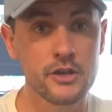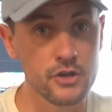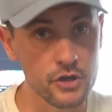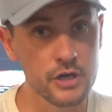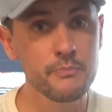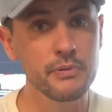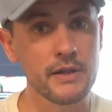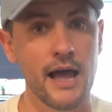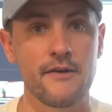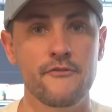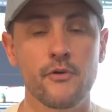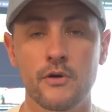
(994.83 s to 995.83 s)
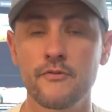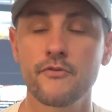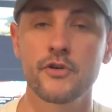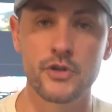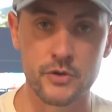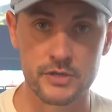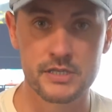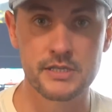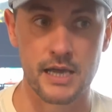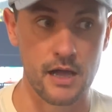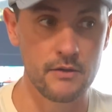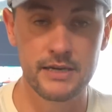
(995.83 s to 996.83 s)
good platform for you to
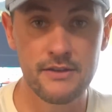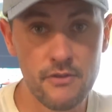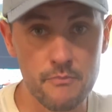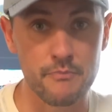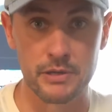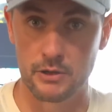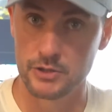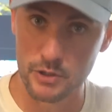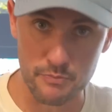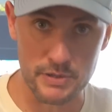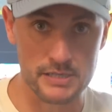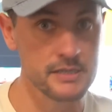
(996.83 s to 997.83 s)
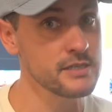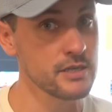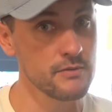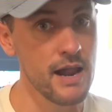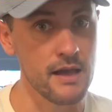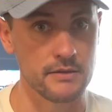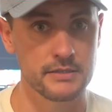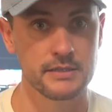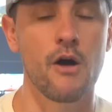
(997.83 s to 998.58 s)
sell and even build your business around.